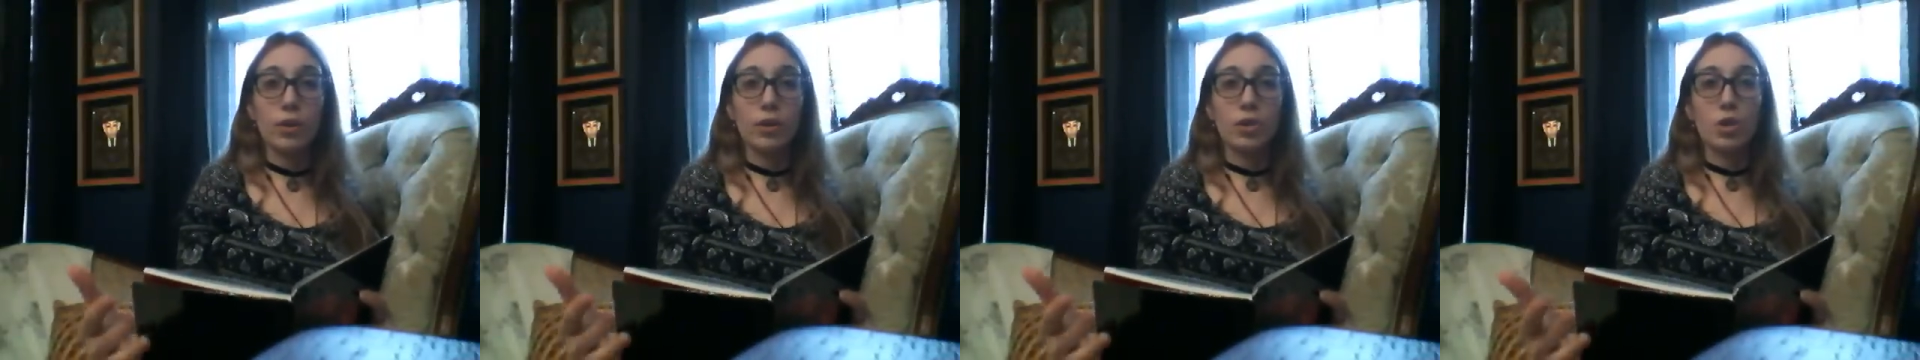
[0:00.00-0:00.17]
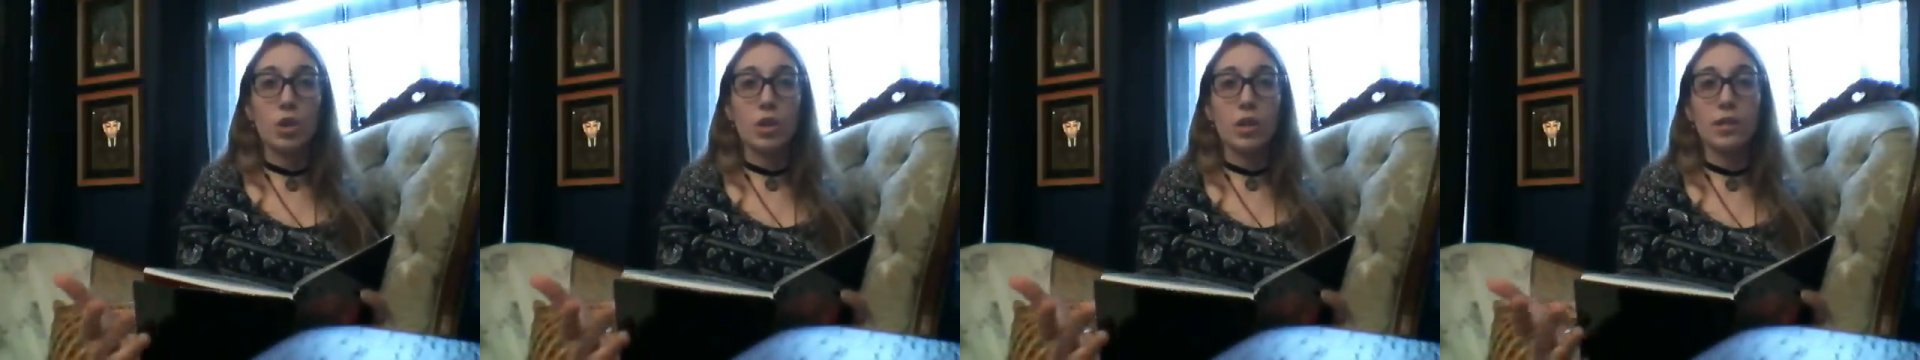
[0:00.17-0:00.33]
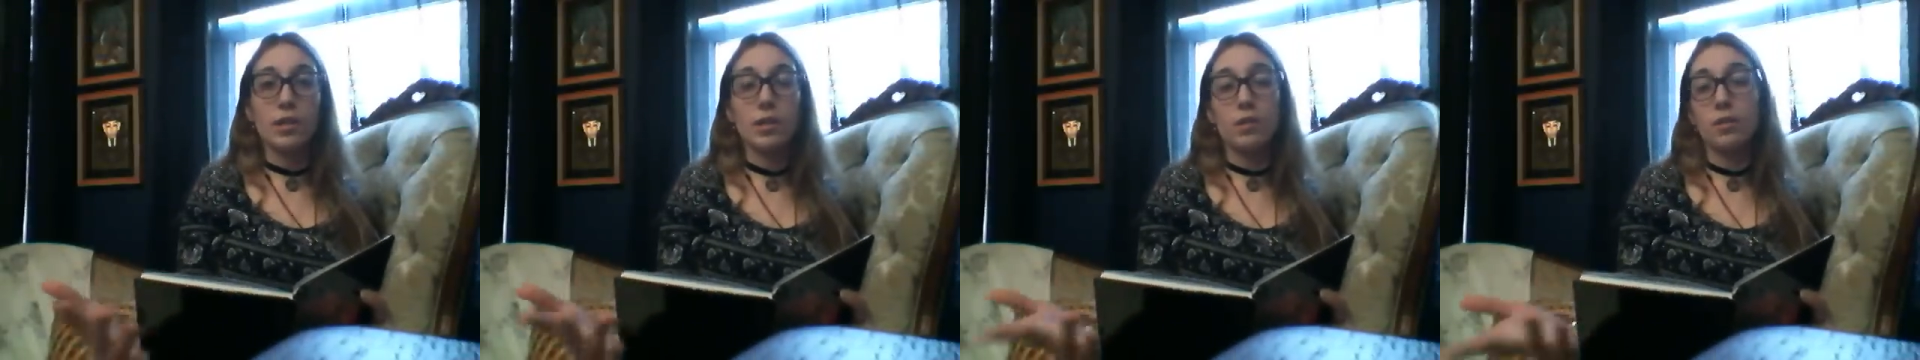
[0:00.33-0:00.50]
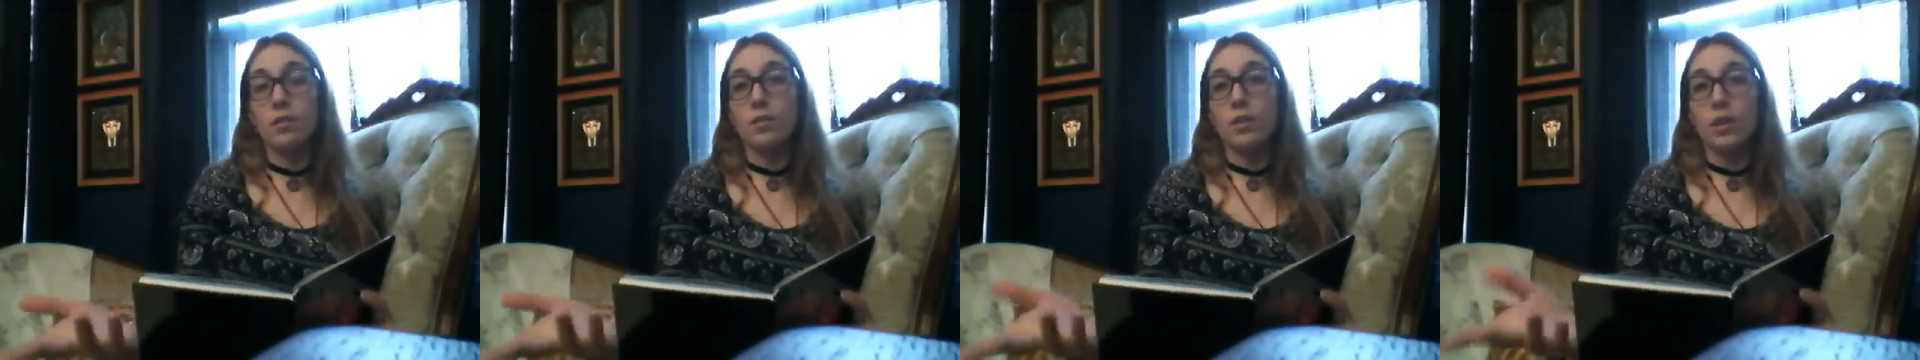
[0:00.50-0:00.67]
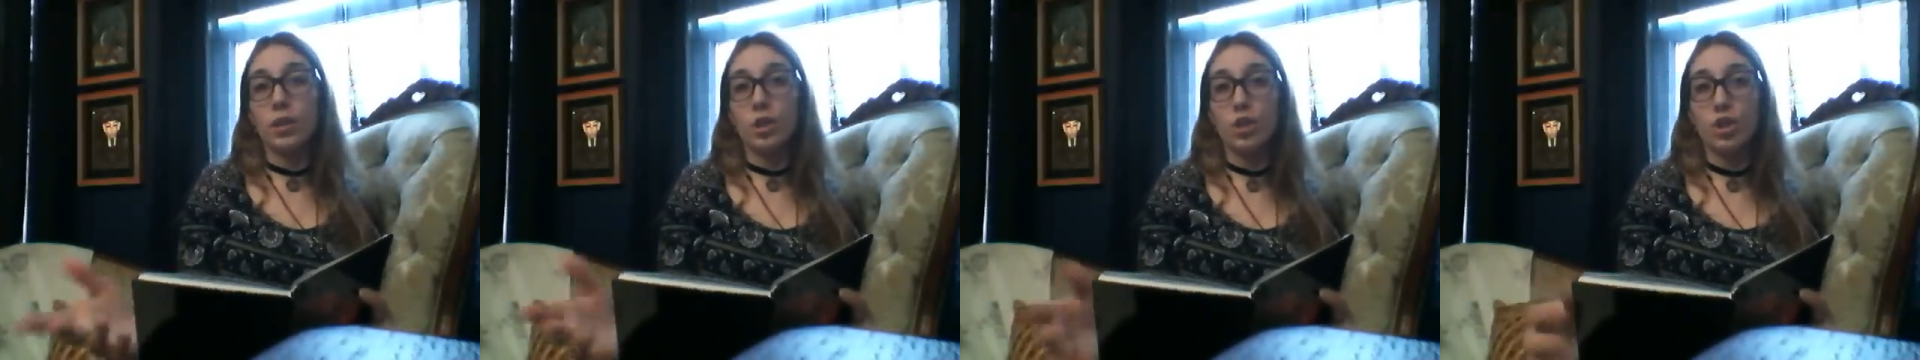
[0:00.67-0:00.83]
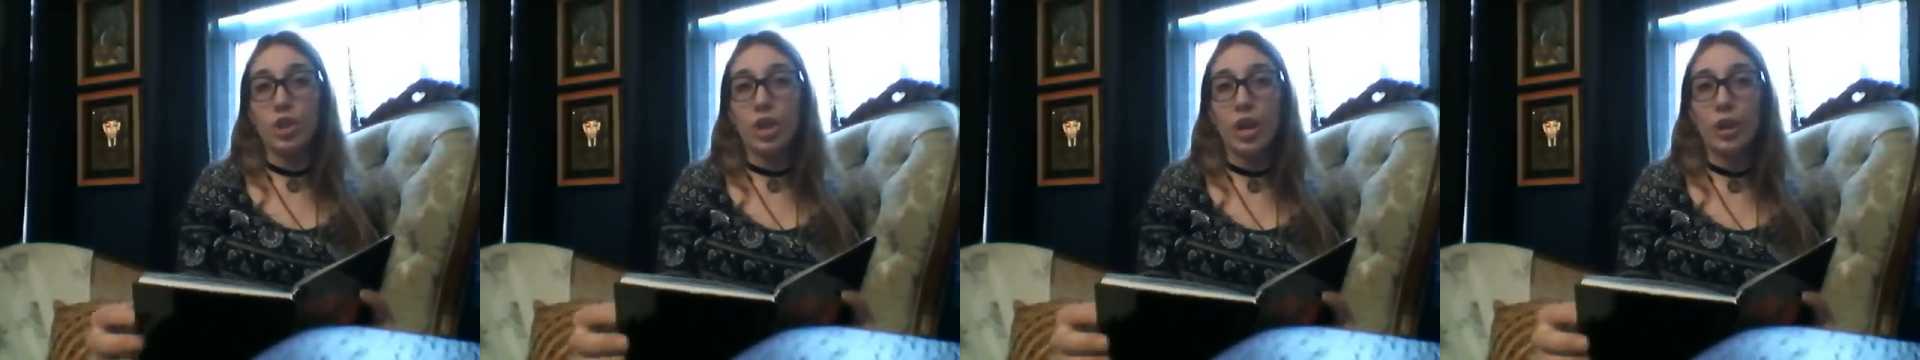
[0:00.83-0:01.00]
just
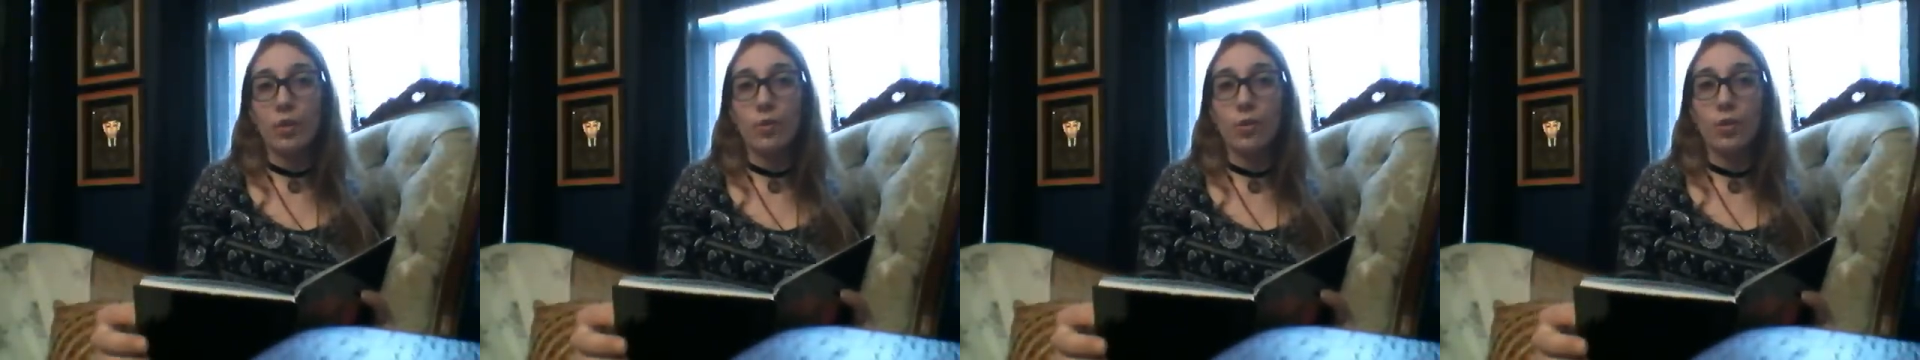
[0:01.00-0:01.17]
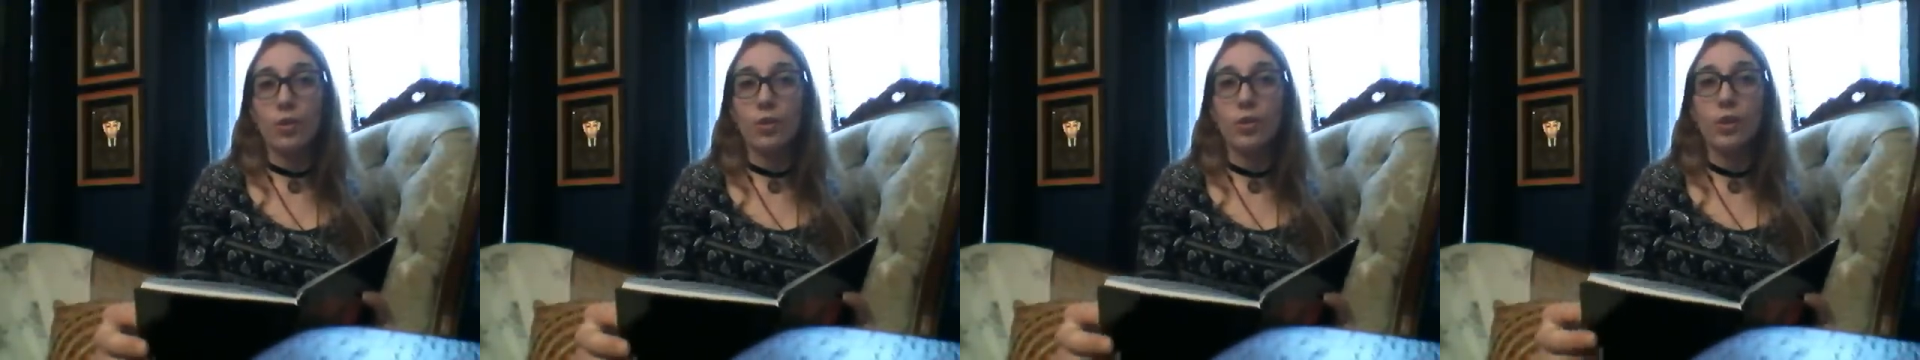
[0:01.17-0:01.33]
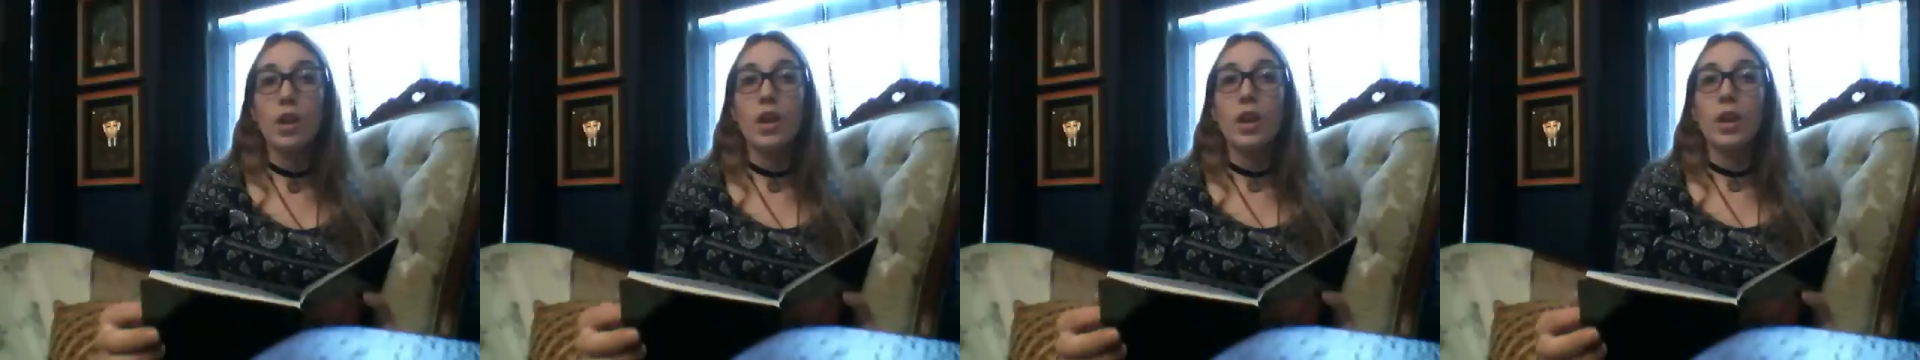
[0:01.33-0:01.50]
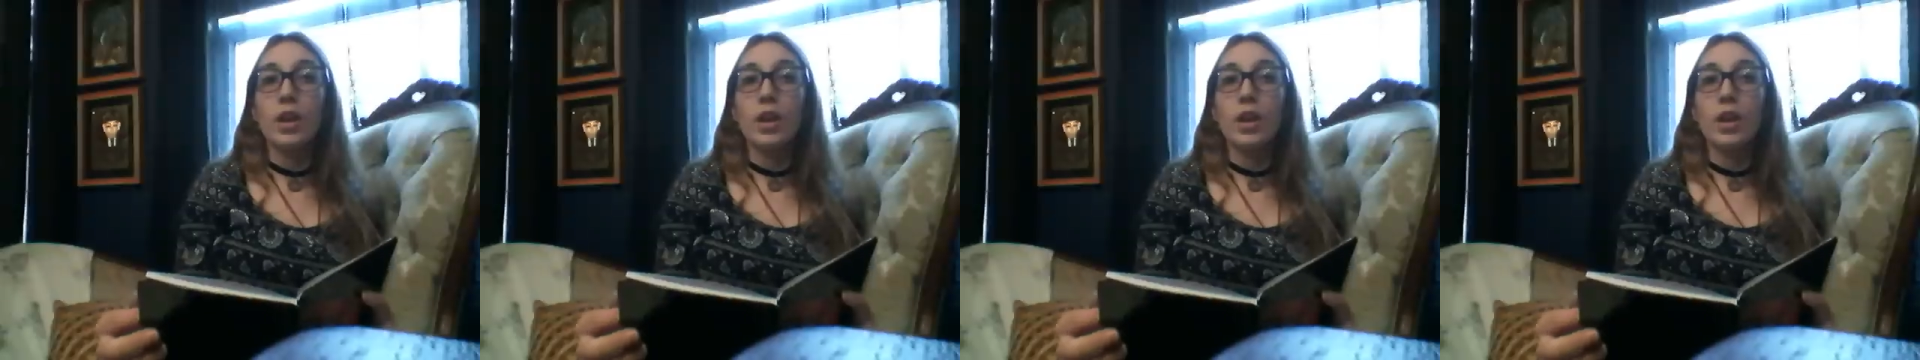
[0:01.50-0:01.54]
in general.